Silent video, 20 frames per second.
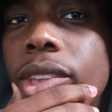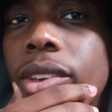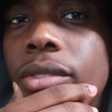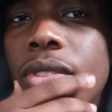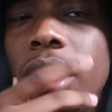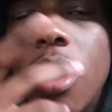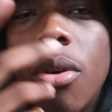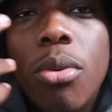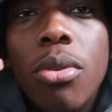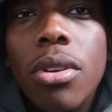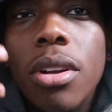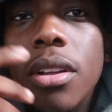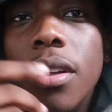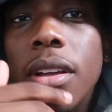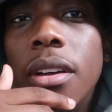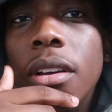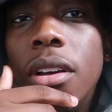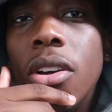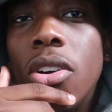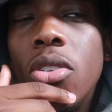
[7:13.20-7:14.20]
if y'all
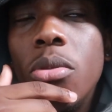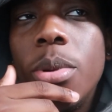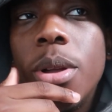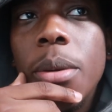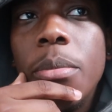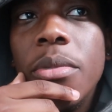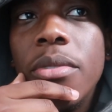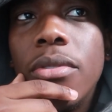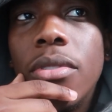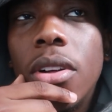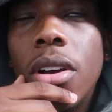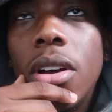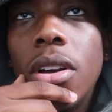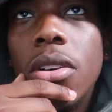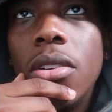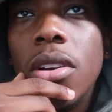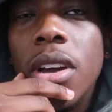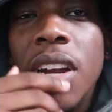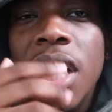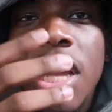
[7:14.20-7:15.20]
want a homecoming
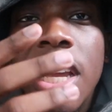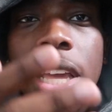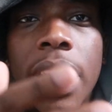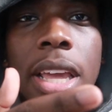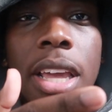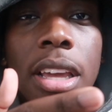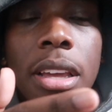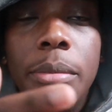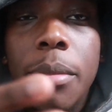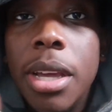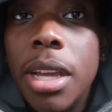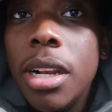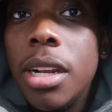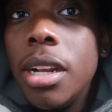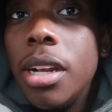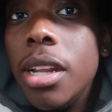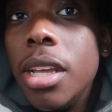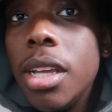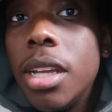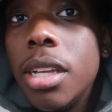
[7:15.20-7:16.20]
vlog, or the game and
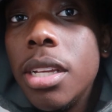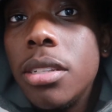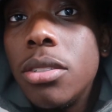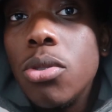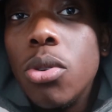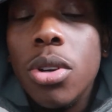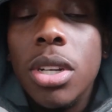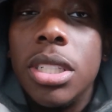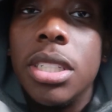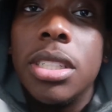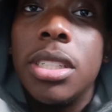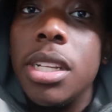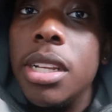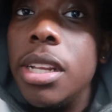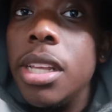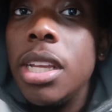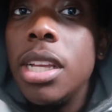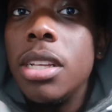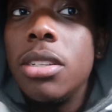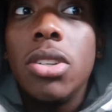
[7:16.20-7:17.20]
the dance, or just the
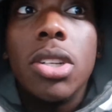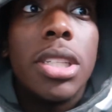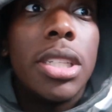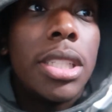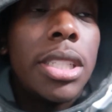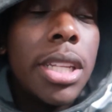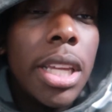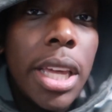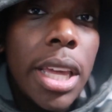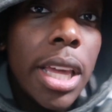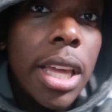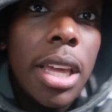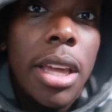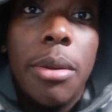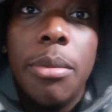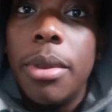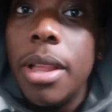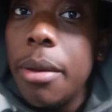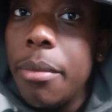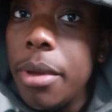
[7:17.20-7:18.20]
dance, or just the
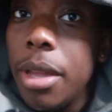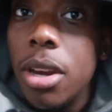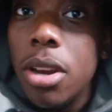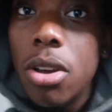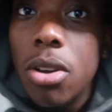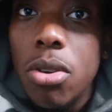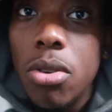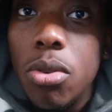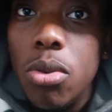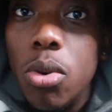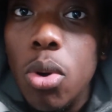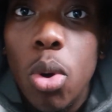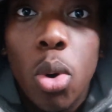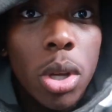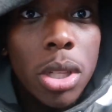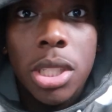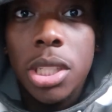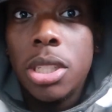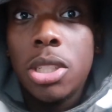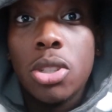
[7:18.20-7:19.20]
game, let me know.
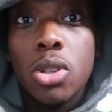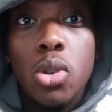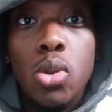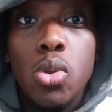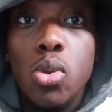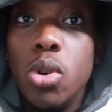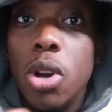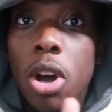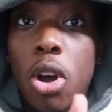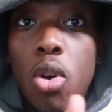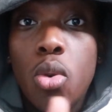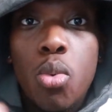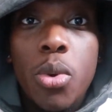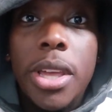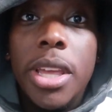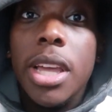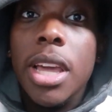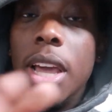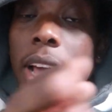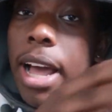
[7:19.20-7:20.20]
Or just school, the whole
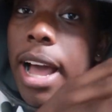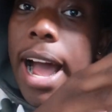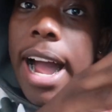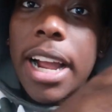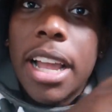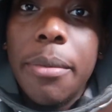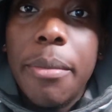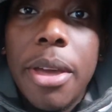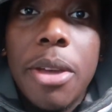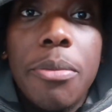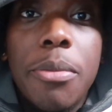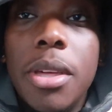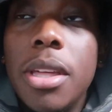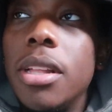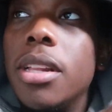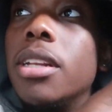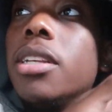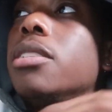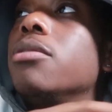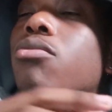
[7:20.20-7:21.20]
week. I can make
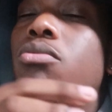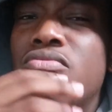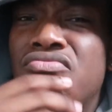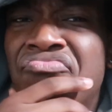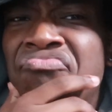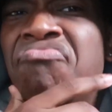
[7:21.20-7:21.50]
me, look,